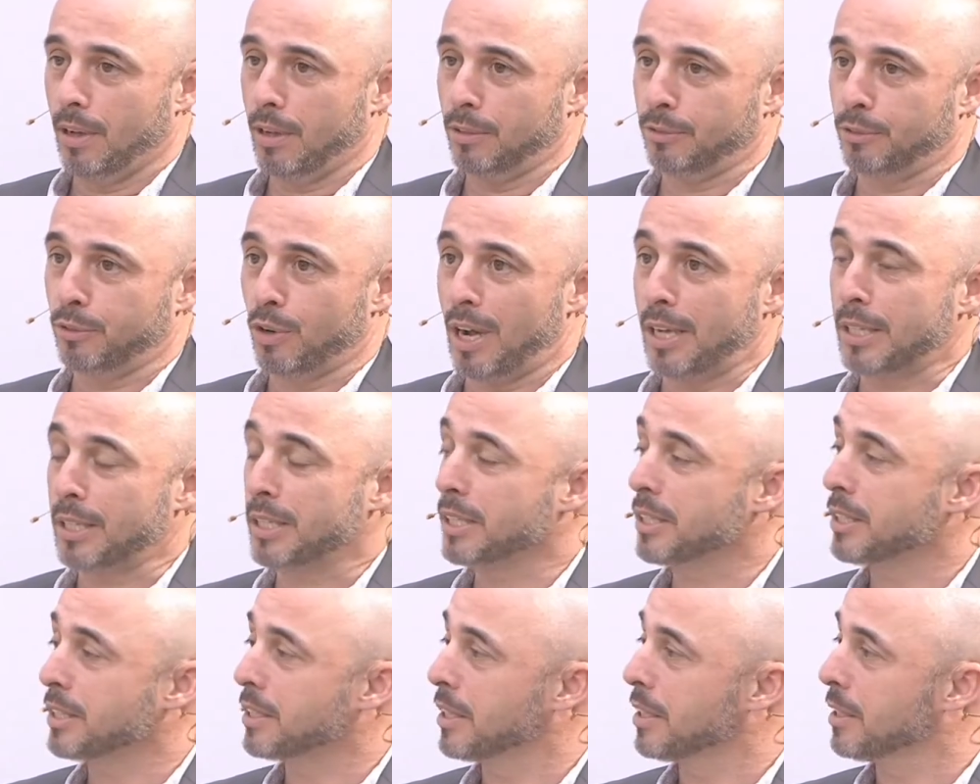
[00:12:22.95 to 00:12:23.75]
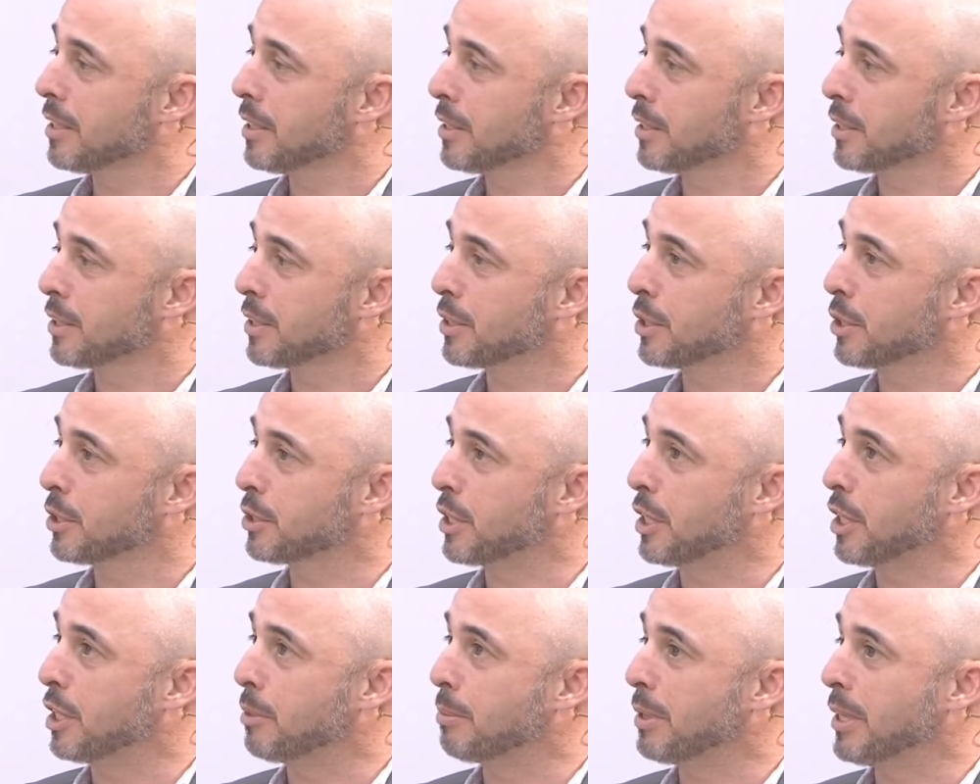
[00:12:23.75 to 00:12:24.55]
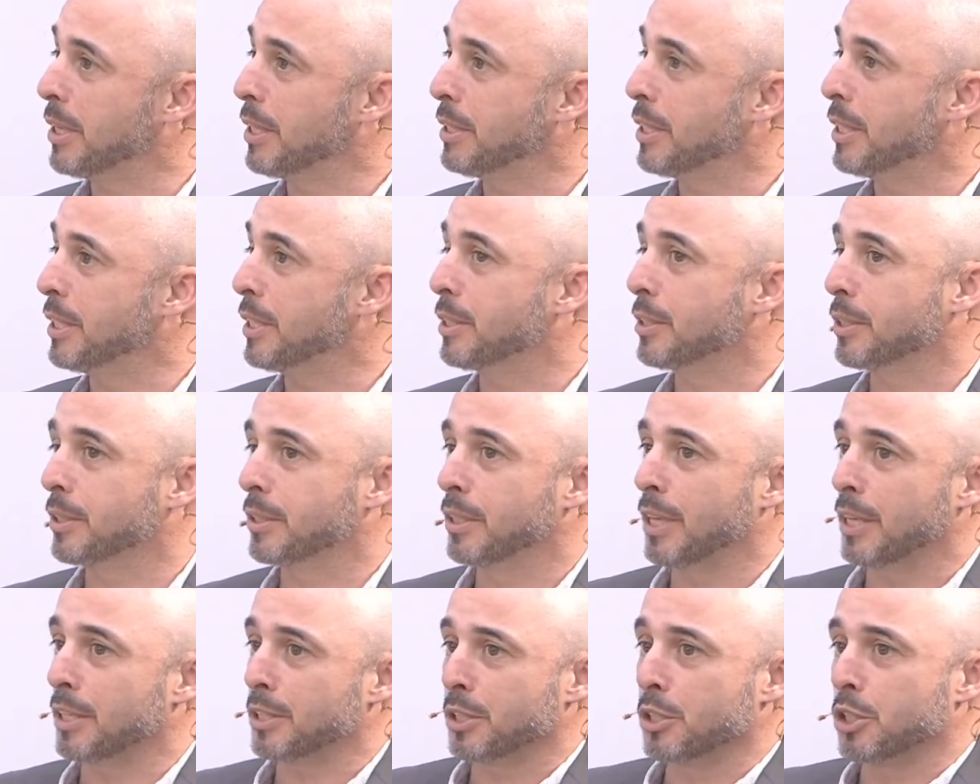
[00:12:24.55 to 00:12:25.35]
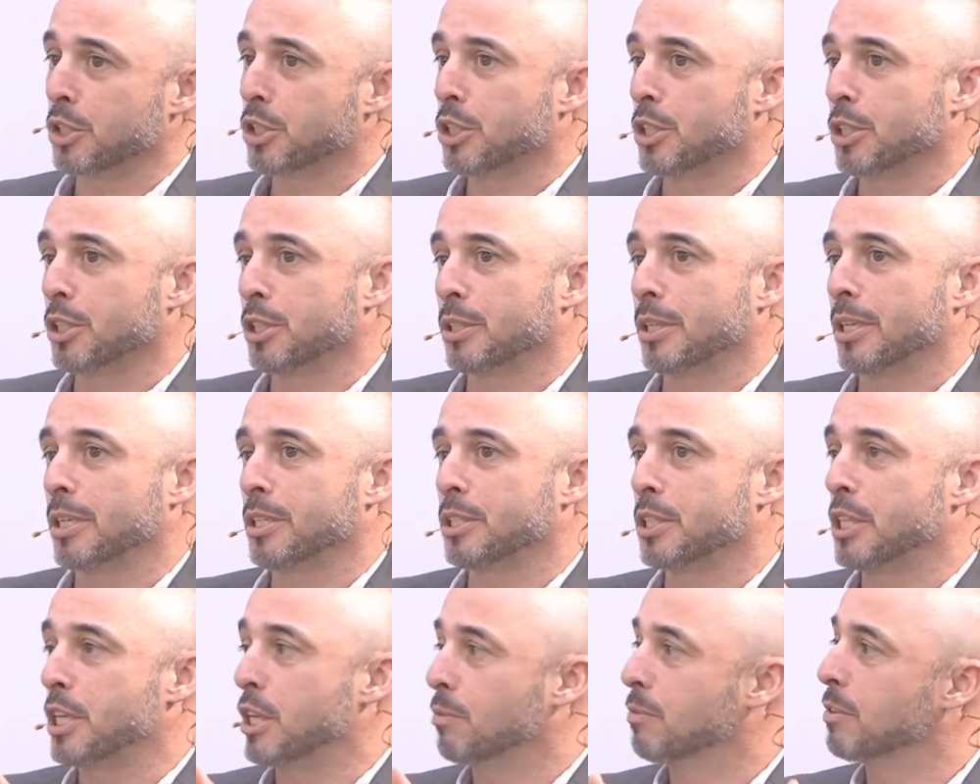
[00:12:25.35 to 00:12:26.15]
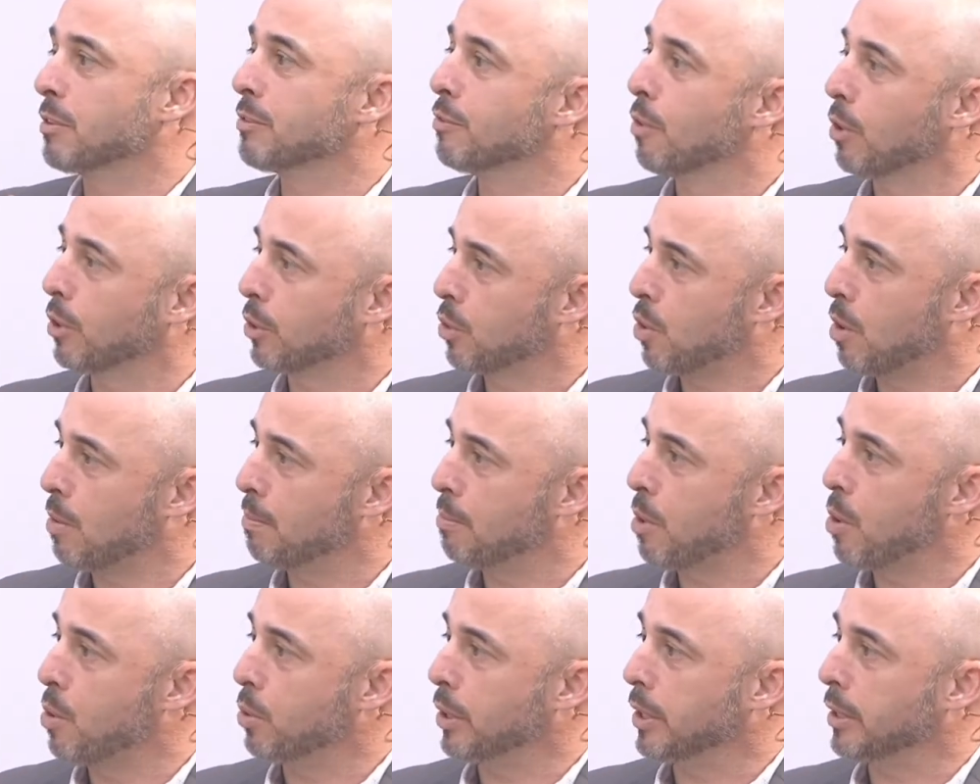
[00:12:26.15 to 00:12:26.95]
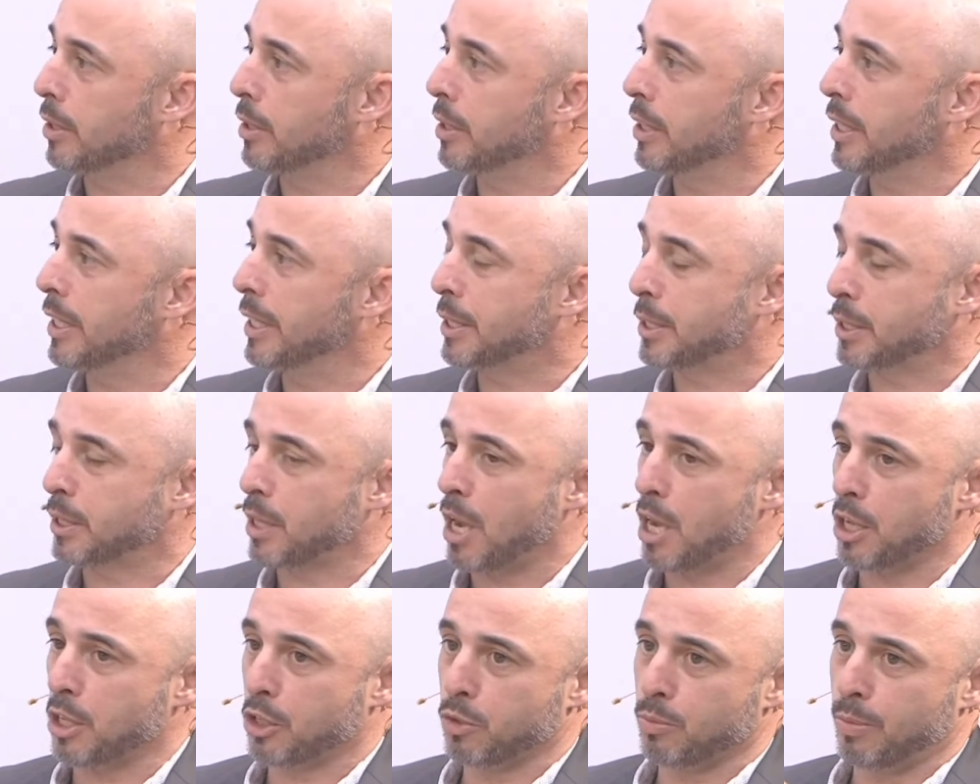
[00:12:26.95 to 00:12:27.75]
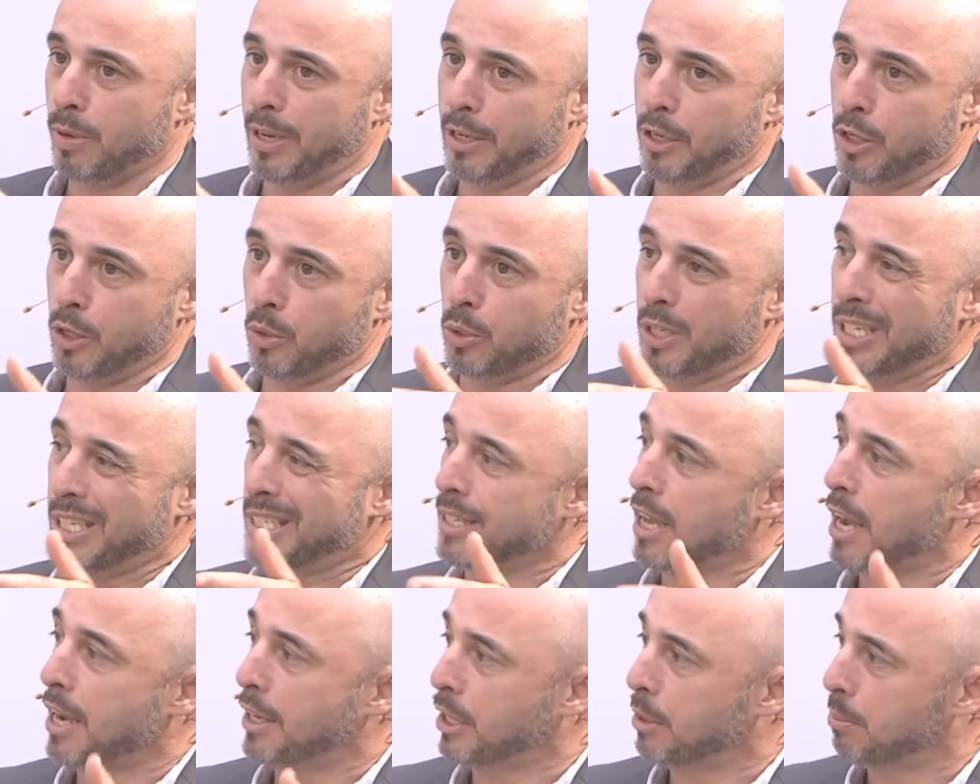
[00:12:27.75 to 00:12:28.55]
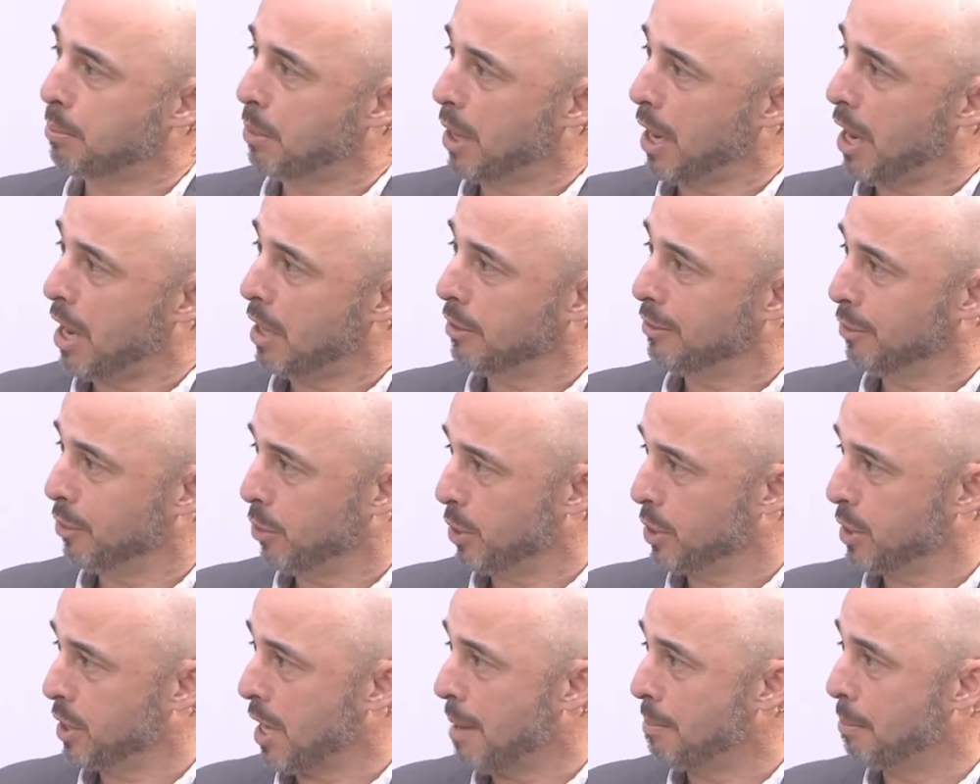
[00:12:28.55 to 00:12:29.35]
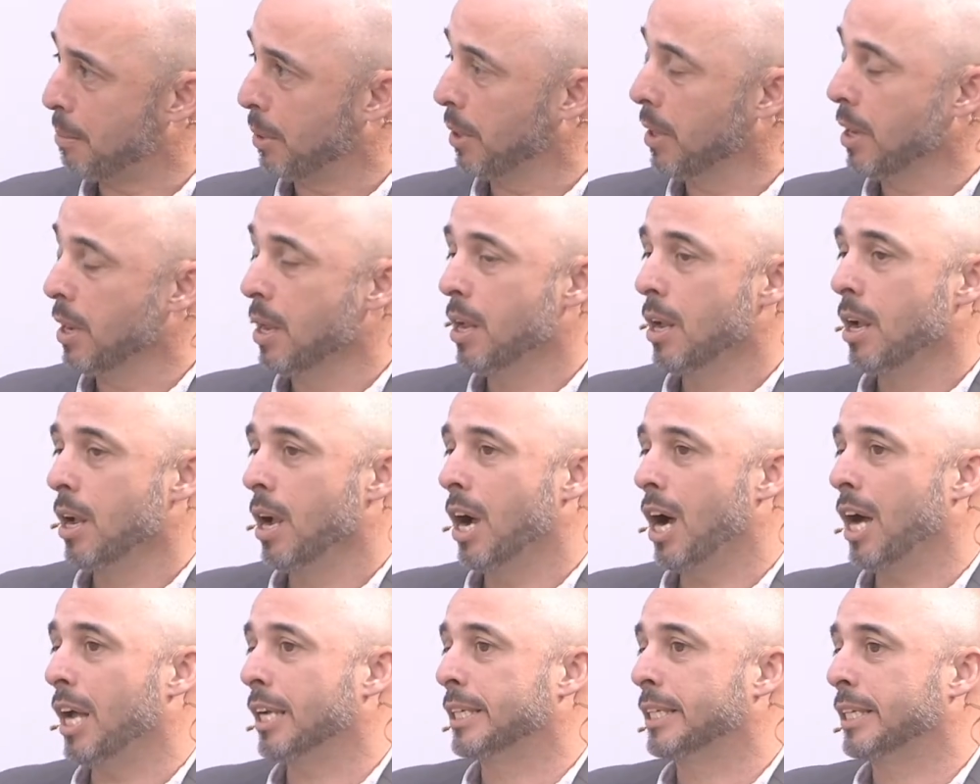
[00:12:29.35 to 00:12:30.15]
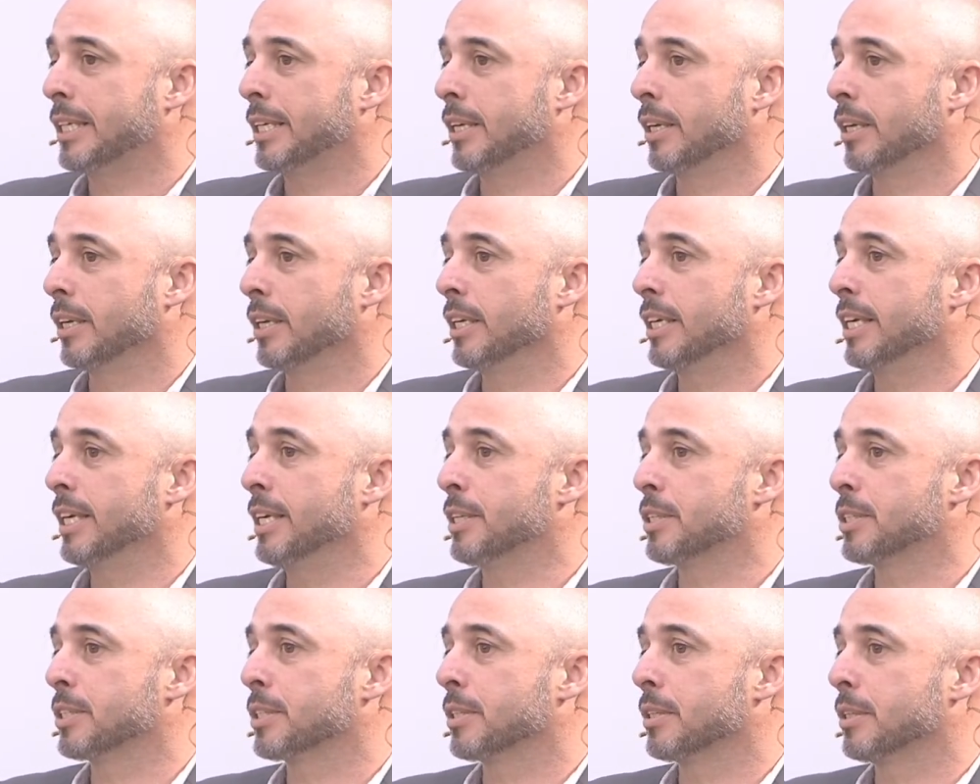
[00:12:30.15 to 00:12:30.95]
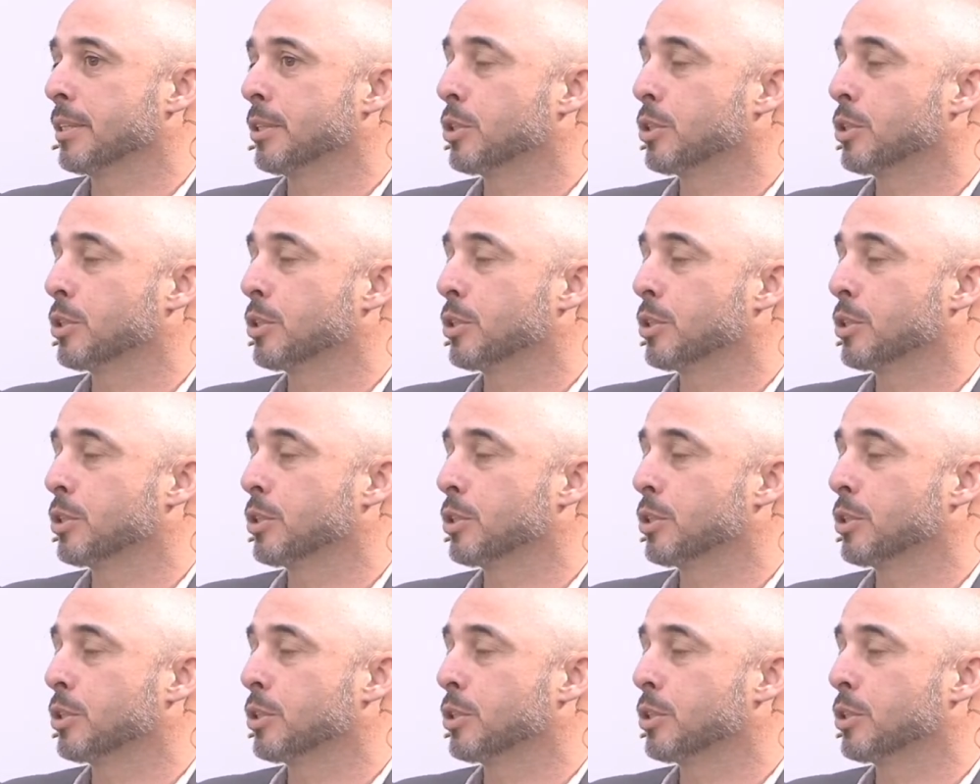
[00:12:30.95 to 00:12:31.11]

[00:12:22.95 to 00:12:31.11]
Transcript: For us, sustainability doesn't just stick with one component. It starts when you design a plant, for example, until it's